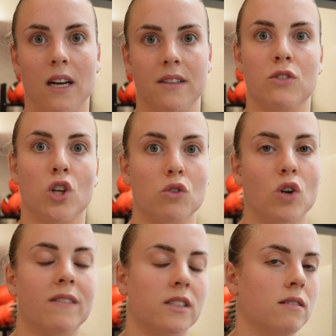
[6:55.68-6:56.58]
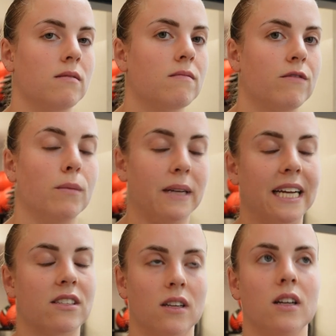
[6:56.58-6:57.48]
And the jerk drive isn't
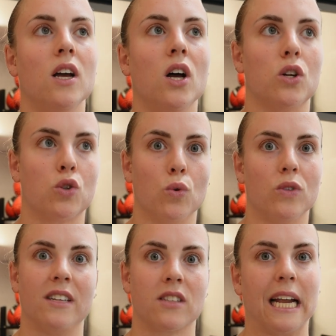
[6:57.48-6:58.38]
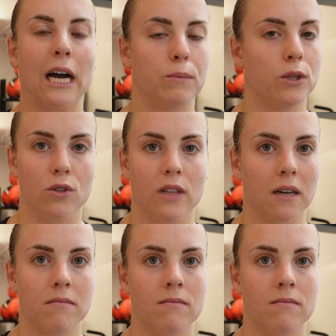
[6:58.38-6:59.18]
a tool that is going to help you do that.